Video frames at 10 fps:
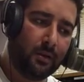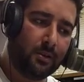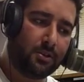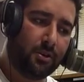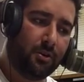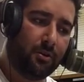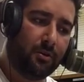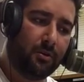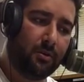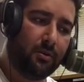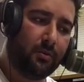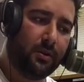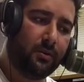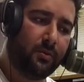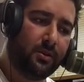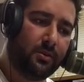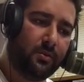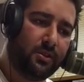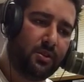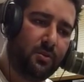So when
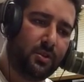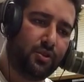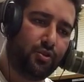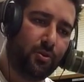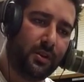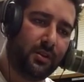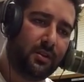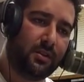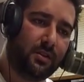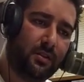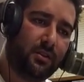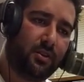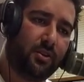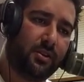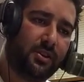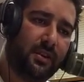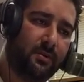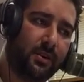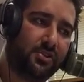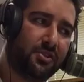Zowa joined the
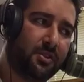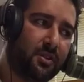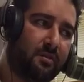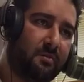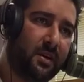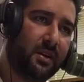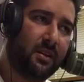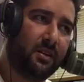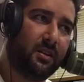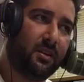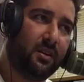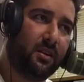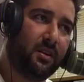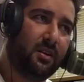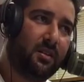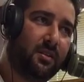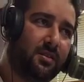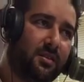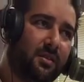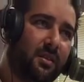Kurdistan regional government,
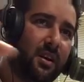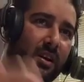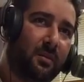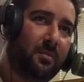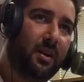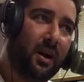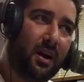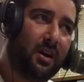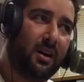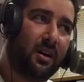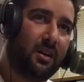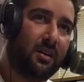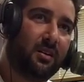Lela Placha